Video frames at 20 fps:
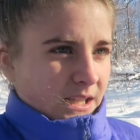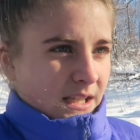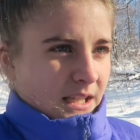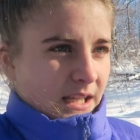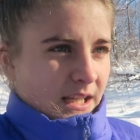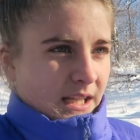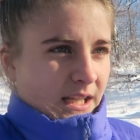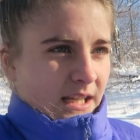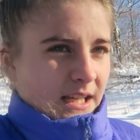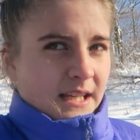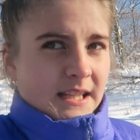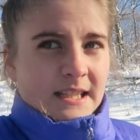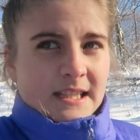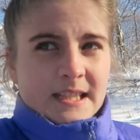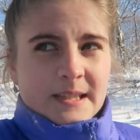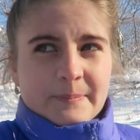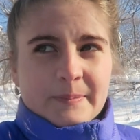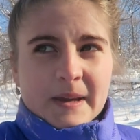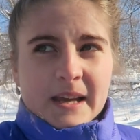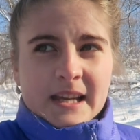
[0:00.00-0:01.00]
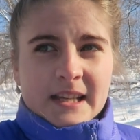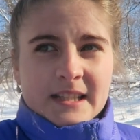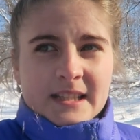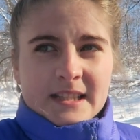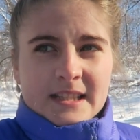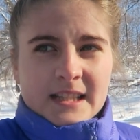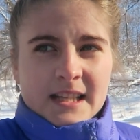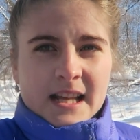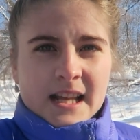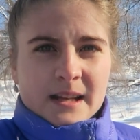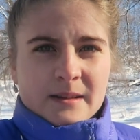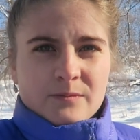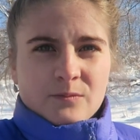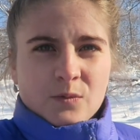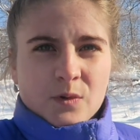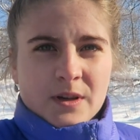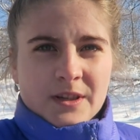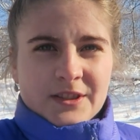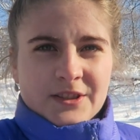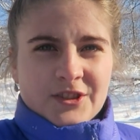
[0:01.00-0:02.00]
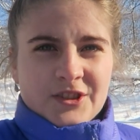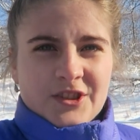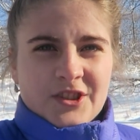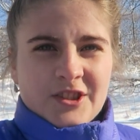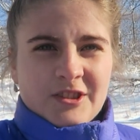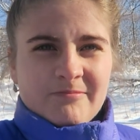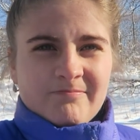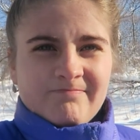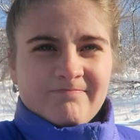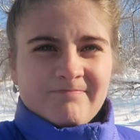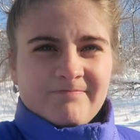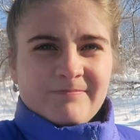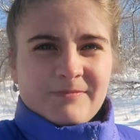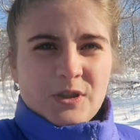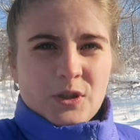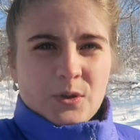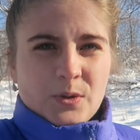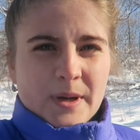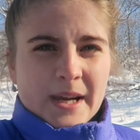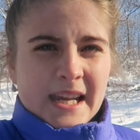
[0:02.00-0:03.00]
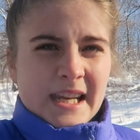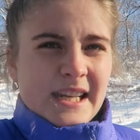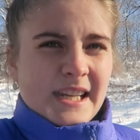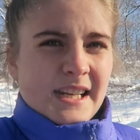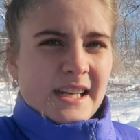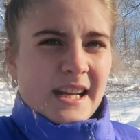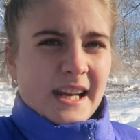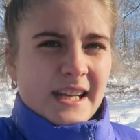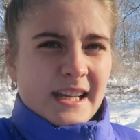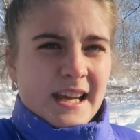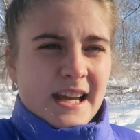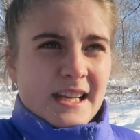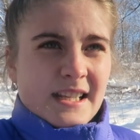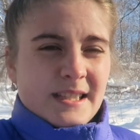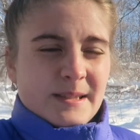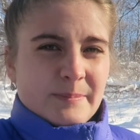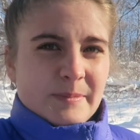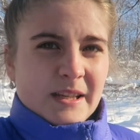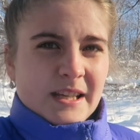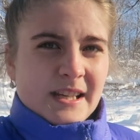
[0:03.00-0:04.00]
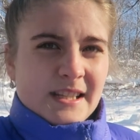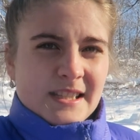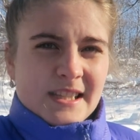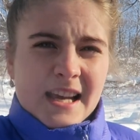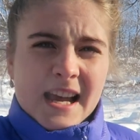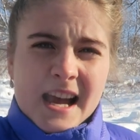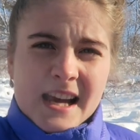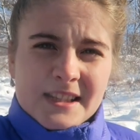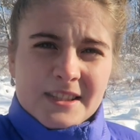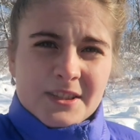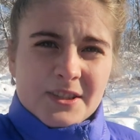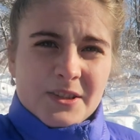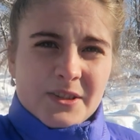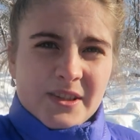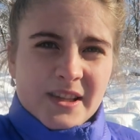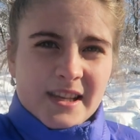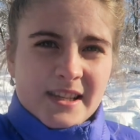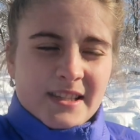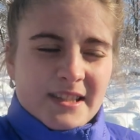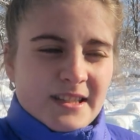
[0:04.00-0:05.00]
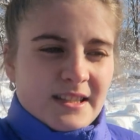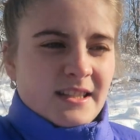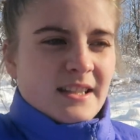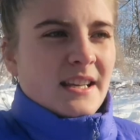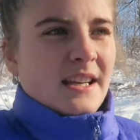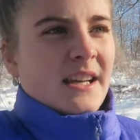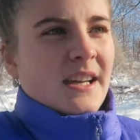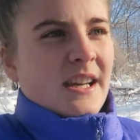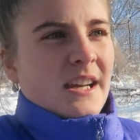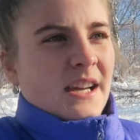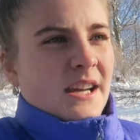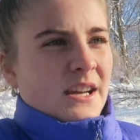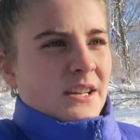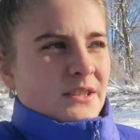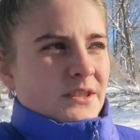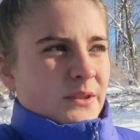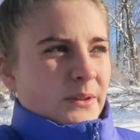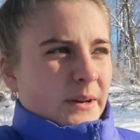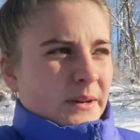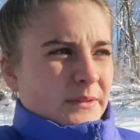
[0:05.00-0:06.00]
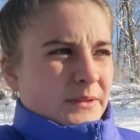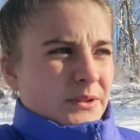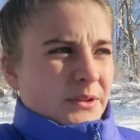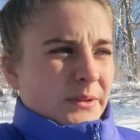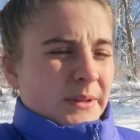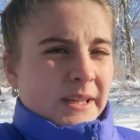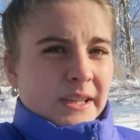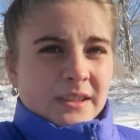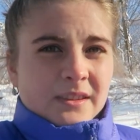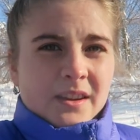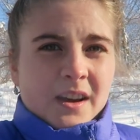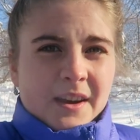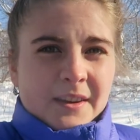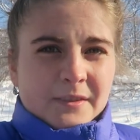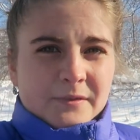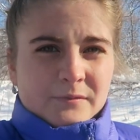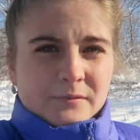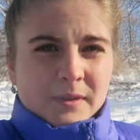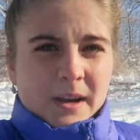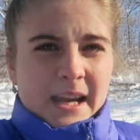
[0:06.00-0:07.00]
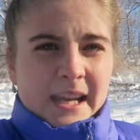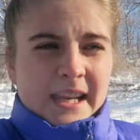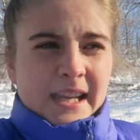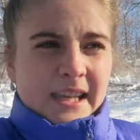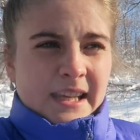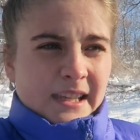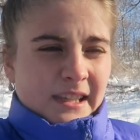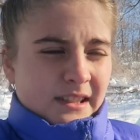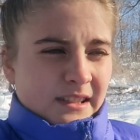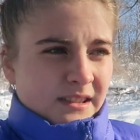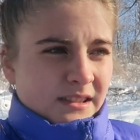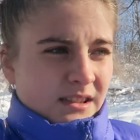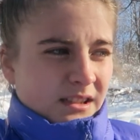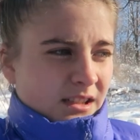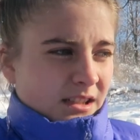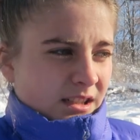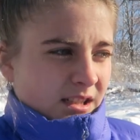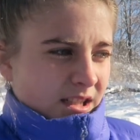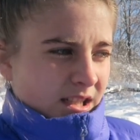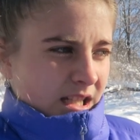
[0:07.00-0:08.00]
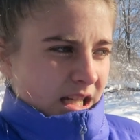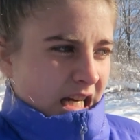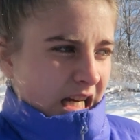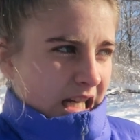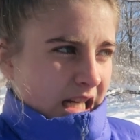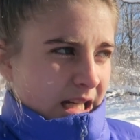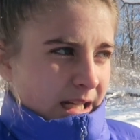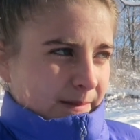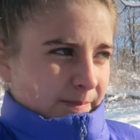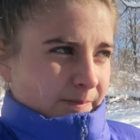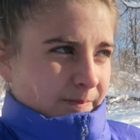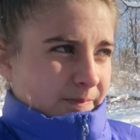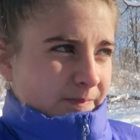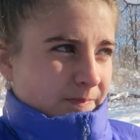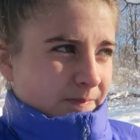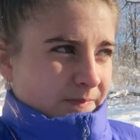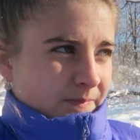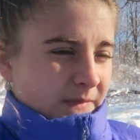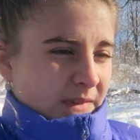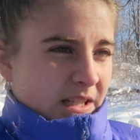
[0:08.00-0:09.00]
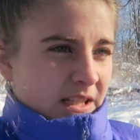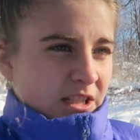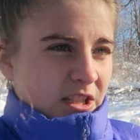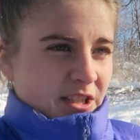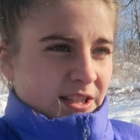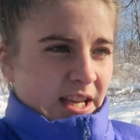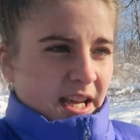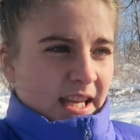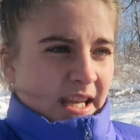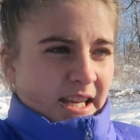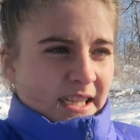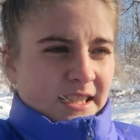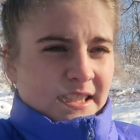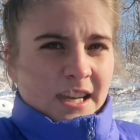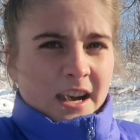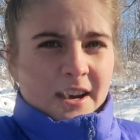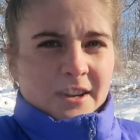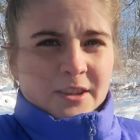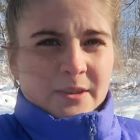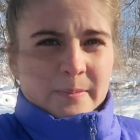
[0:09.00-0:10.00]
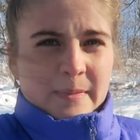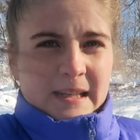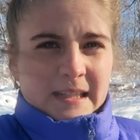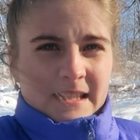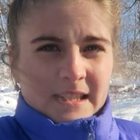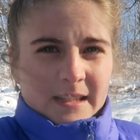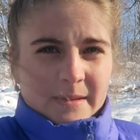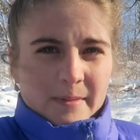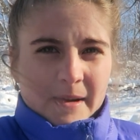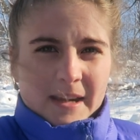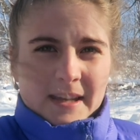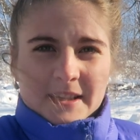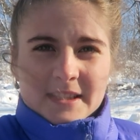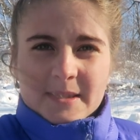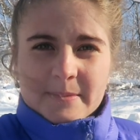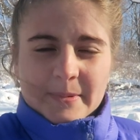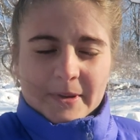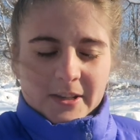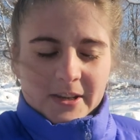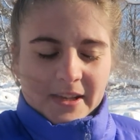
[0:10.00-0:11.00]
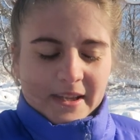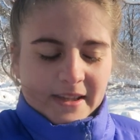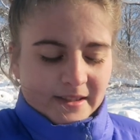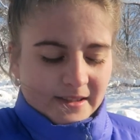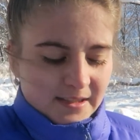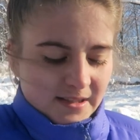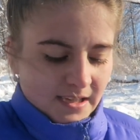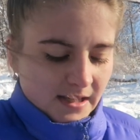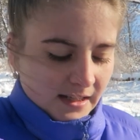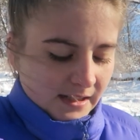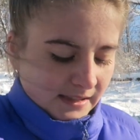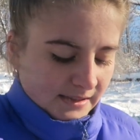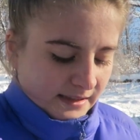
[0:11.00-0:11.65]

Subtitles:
the space that was created, I guess, because I had to do this. So I was doing a lot of writing and just, I guess, documenting my experience,